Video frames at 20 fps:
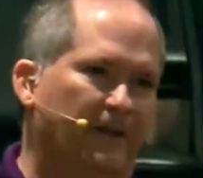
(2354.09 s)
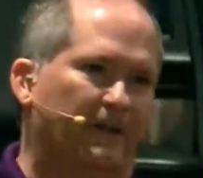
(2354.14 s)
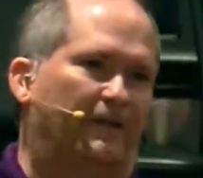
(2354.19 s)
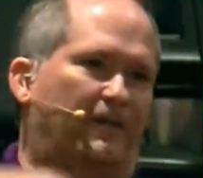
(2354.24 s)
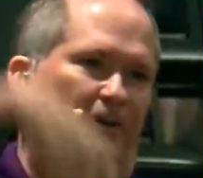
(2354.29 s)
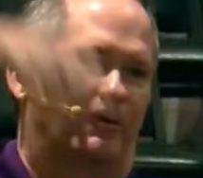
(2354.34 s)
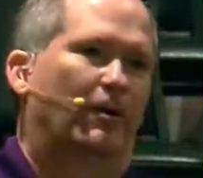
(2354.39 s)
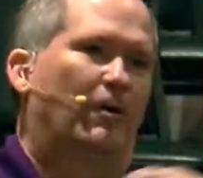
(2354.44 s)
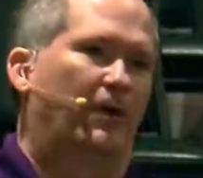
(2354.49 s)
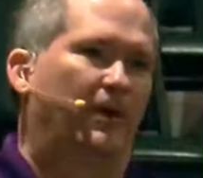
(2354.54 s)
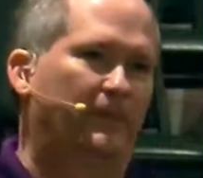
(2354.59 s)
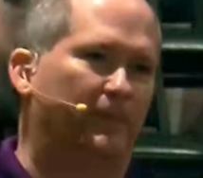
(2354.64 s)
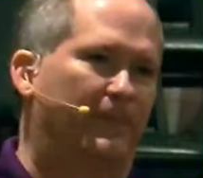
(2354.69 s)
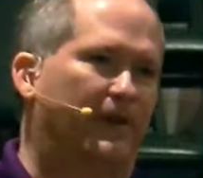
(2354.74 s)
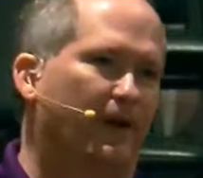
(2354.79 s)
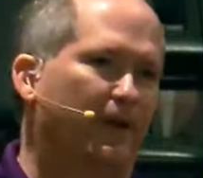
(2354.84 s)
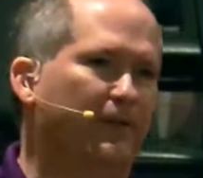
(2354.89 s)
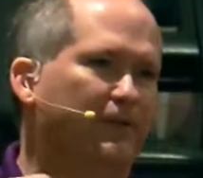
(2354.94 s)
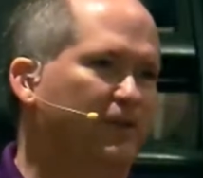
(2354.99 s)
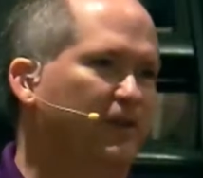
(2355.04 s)

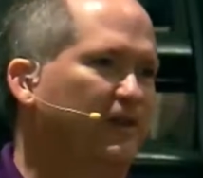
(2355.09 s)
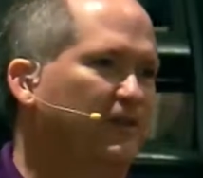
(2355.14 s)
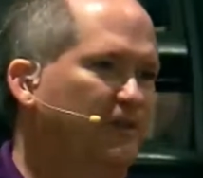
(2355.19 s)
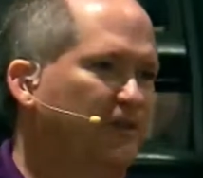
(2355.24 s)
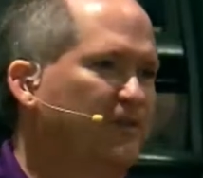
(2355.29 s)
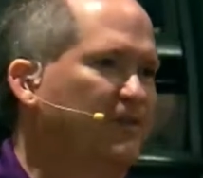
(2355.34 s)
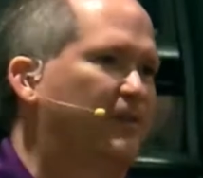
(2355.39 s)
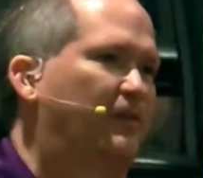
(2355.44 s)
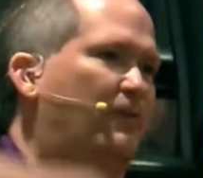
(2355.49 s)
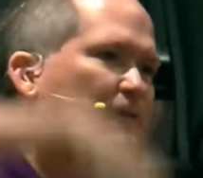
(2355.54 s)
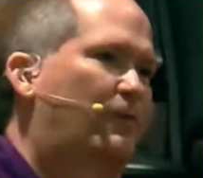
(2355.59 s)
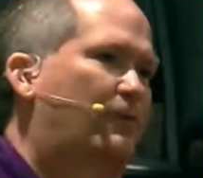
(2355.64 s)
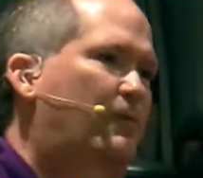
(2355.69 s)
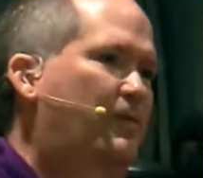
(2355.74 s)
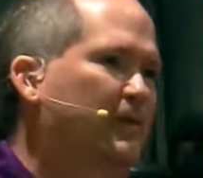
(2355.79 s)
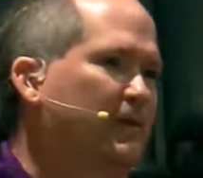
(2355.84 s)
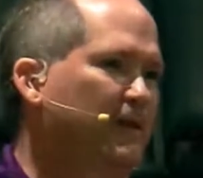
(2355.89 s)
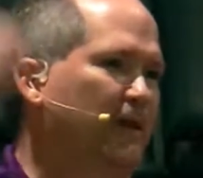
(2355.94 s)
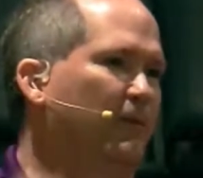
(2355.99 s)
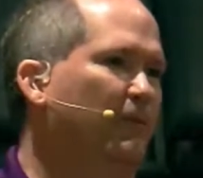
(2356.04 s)
throwing, Jesus'
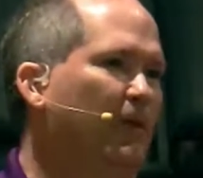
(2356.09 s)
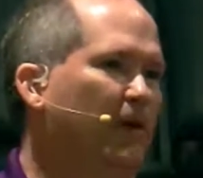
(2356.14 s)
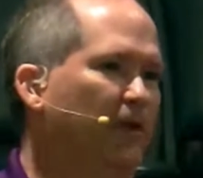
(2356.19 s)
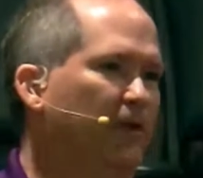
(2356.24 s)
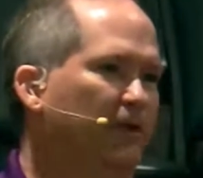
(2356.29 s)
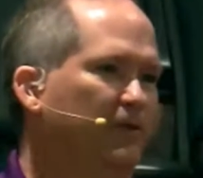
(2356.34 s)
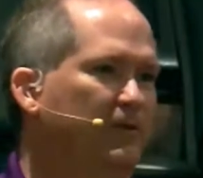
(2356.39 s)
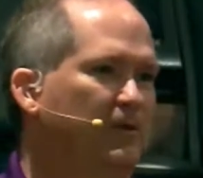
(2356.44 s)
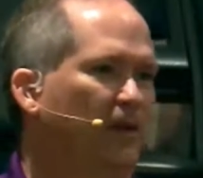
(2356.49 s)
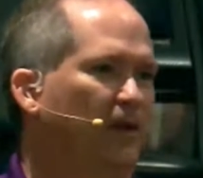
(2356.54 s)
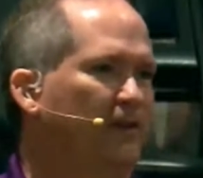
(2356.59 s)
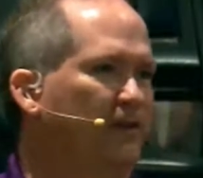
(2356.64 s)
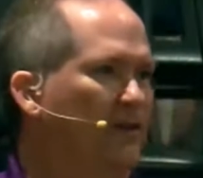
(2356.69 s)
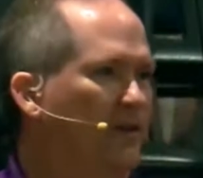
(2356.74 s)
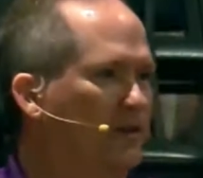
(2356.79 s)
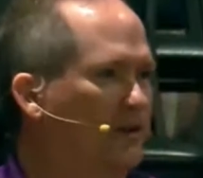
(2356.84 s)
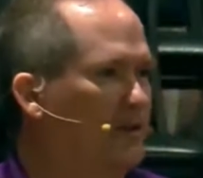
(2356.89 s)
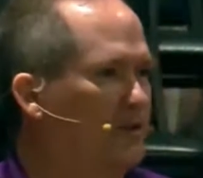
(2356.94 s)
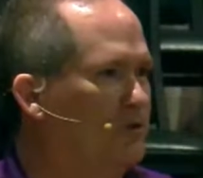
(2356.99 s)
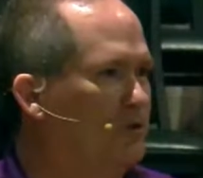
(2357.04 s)
get one of those guns
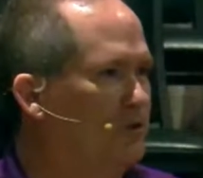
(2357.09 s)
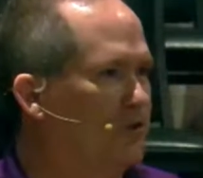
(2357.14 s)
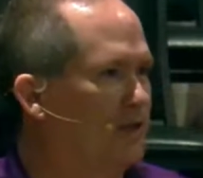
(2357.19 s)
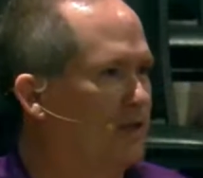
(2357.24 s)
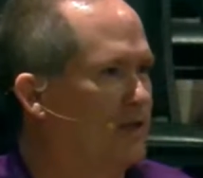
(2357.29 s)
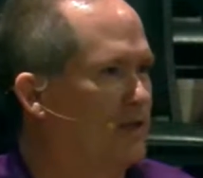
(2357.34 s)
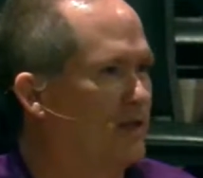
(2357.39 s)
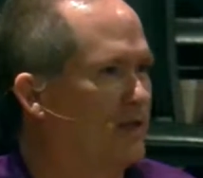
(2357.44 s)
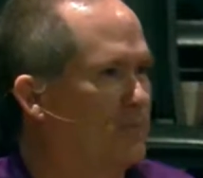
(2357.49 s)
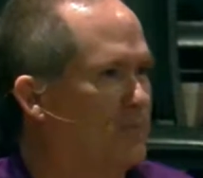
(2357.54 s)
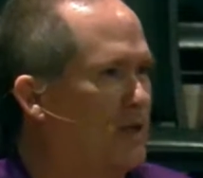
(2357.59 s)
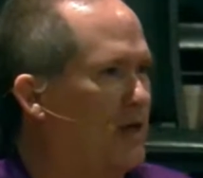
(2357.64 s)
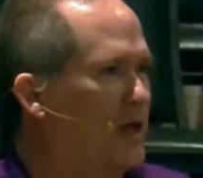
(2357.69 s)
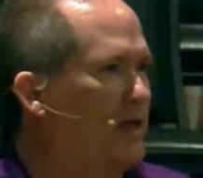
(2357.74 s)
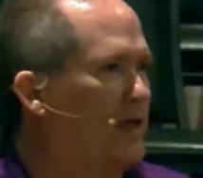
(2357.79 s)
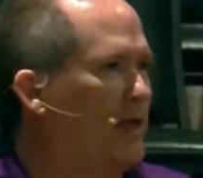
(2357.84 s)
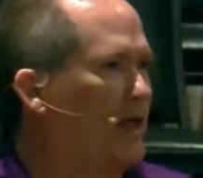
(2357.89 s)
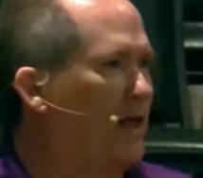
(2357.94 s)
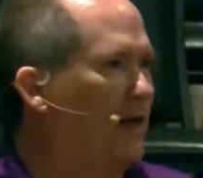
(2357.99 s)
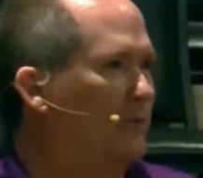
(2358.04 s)
like they use at the
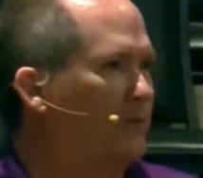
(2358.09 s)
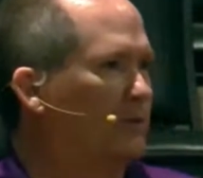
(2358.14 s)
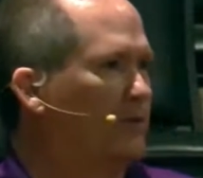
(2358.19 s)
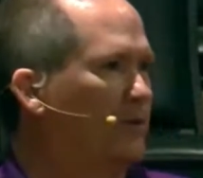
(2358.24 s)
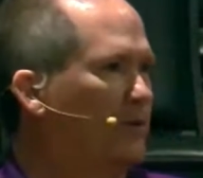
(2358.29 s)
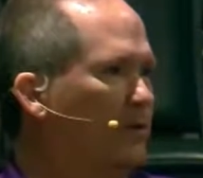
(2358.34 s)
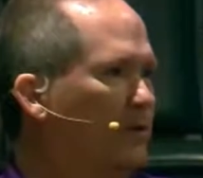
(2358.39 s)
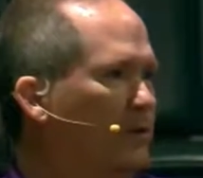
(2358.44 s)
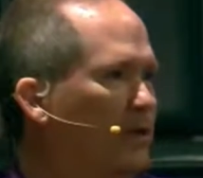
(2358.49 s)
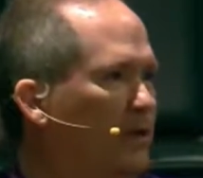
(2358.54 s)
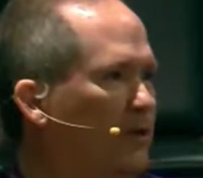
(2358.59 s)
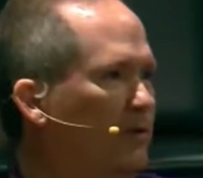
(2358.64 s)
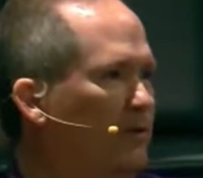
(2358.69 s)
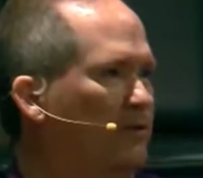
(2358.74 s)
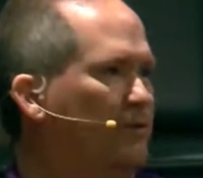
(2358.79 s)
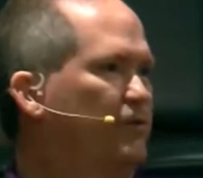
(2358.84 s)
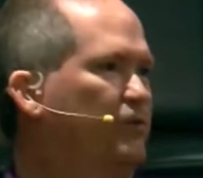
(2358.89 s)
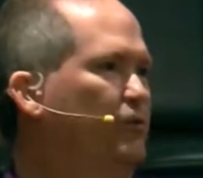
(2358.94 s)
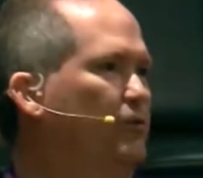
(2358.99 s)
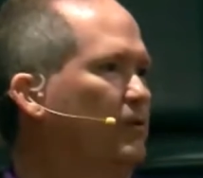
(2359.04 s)
NBA games, or
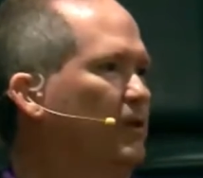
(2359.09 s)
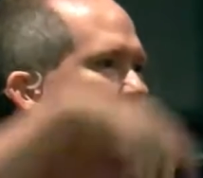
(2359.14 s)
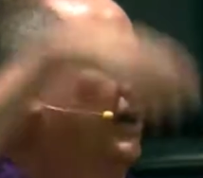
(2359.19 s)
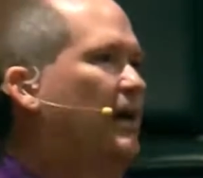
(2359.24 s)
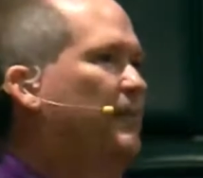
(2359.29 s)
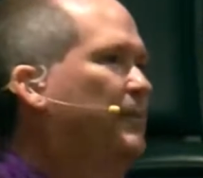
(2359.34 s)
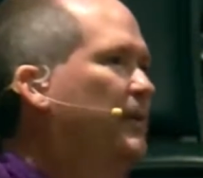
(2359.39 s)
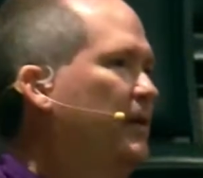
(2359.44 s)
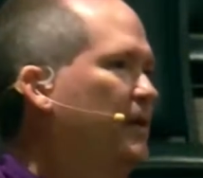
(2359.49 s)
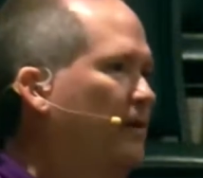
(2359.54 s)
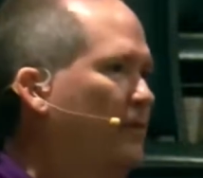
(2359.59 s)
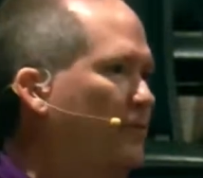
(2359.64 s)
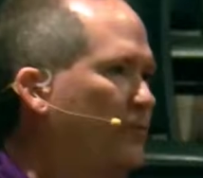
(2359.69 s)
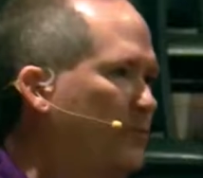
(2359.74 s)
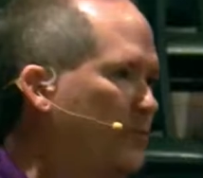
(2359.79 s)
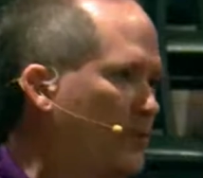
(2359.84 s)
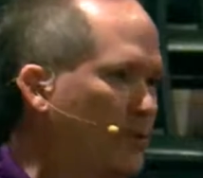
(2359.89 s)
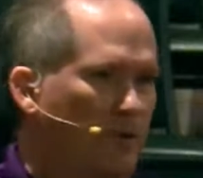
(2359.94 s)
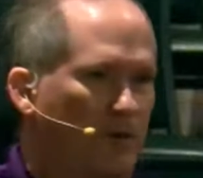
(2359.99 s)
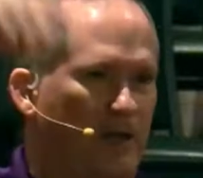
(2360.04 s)
shooting it up into the
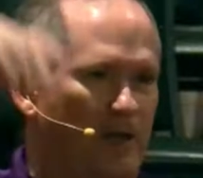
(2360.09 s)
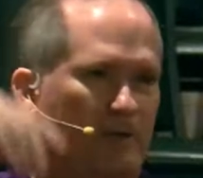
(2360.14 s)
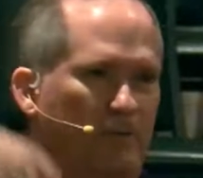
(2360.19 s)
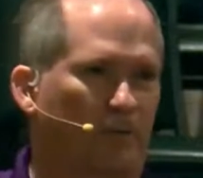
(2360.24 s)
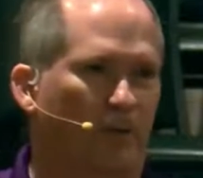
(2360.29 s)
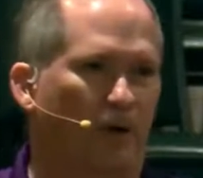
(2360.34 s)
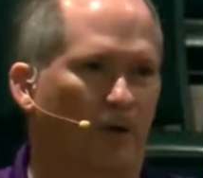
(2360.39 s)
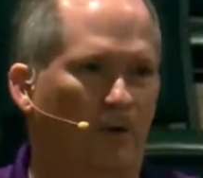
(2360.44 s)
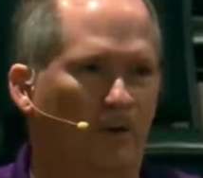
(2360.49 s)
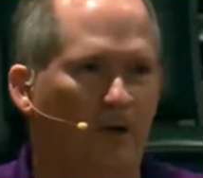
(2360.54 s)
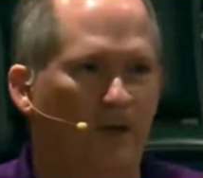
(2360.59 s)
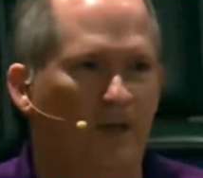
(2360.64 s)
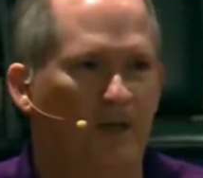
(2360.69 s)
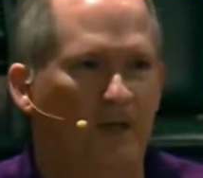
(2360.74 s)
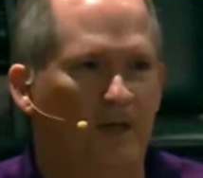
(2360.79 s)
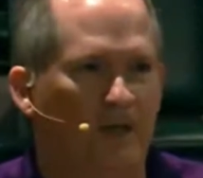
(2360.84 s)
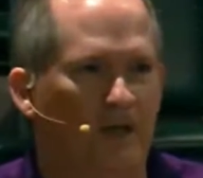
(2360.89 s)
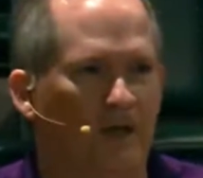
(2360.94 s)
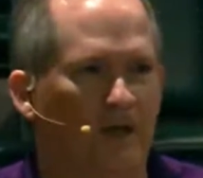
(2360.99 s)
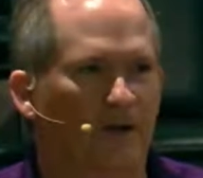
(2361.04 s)
30th row.
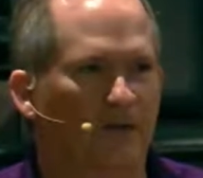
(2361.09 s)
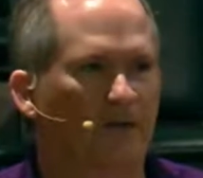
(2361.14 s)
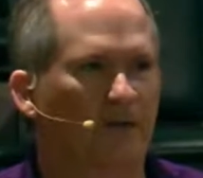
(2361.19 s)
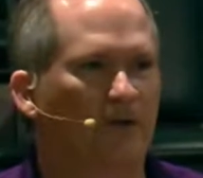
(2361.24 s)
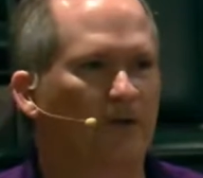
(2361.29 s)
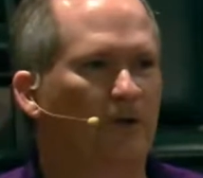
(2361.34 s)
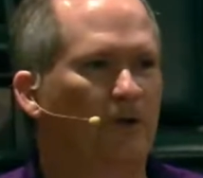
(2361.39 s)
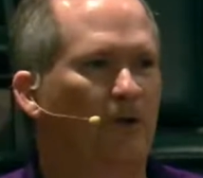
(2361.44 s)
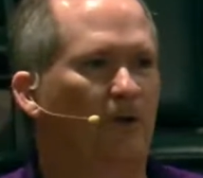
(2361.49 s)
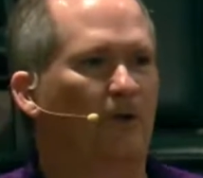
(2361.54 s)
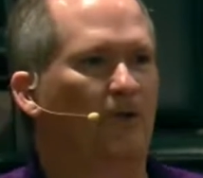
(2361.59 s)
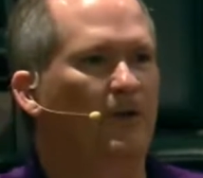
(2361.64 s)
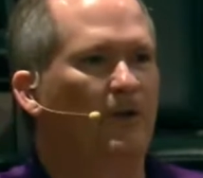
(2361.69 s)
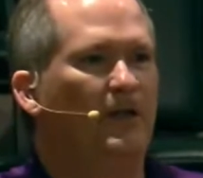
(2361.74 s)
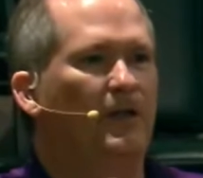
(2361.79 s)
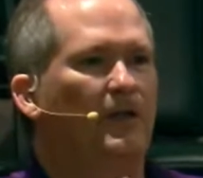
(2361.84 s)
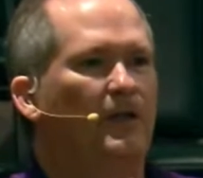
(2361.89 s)
No.